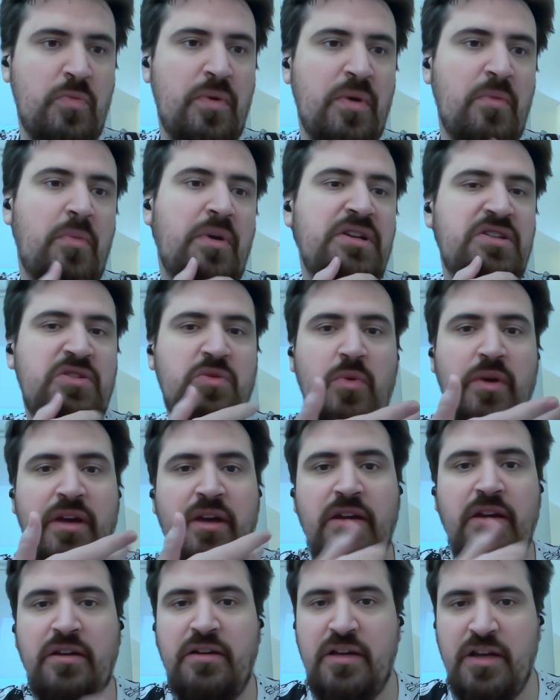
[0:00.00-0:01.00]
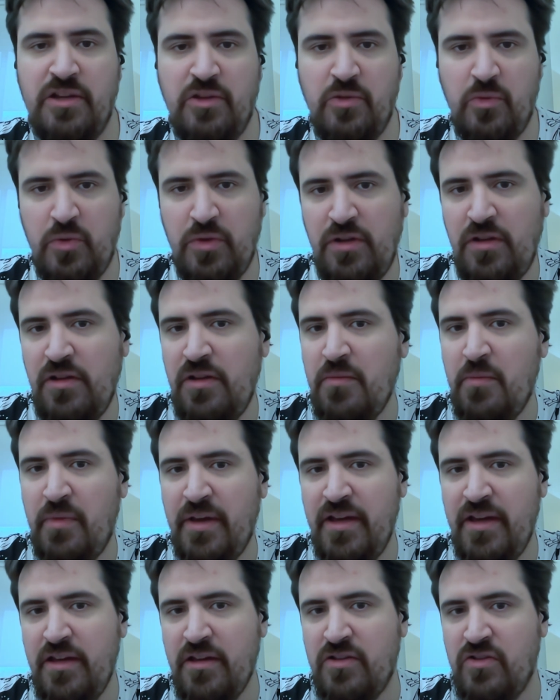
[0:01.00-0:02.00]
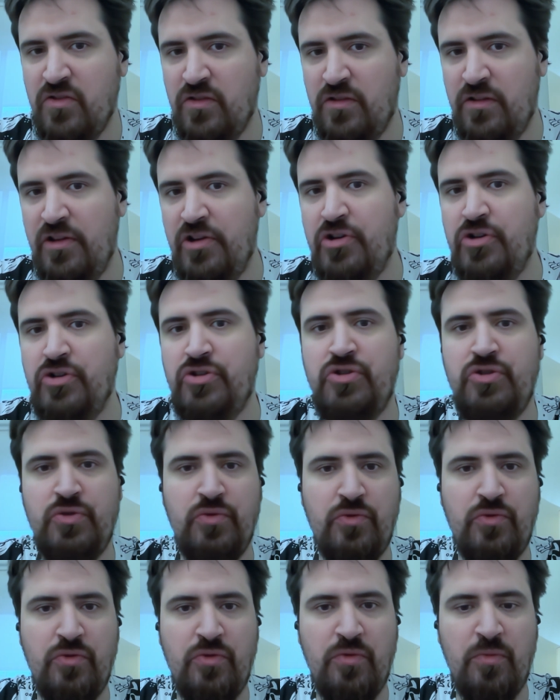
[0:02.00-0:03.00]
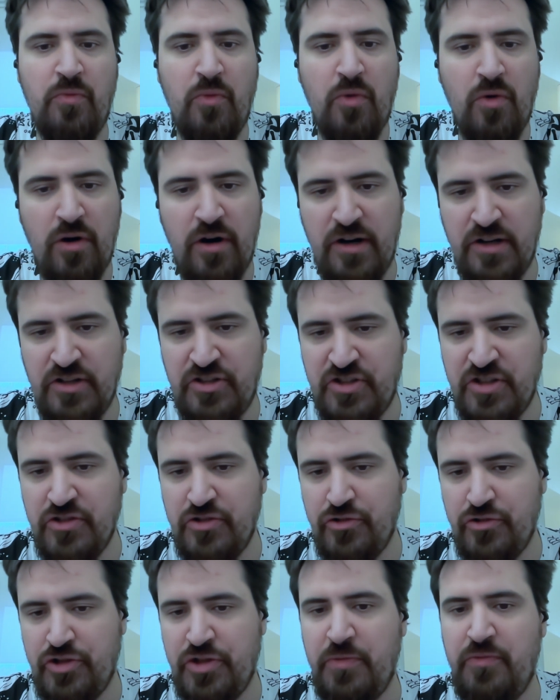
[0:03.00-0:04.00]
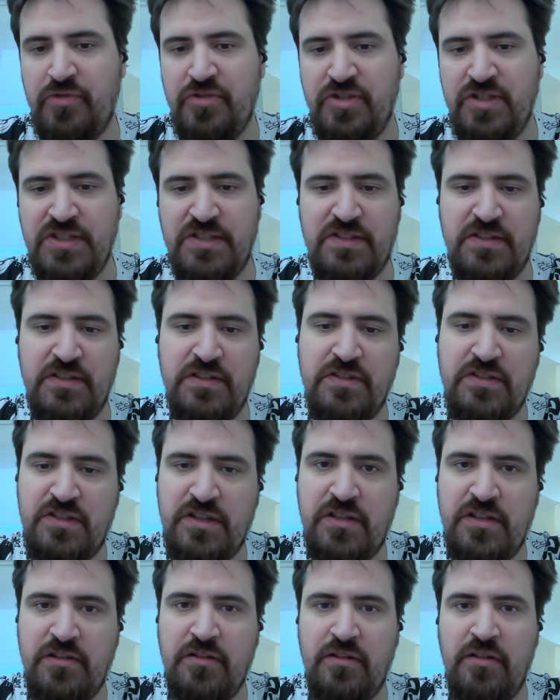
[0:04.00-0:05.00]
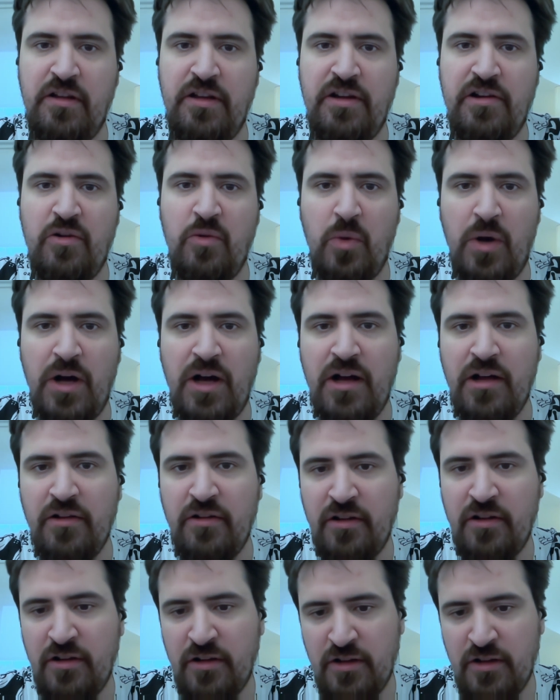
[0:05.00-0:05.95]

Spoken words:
But by the way, can we make layer 2 more censorship resistant than layer 1?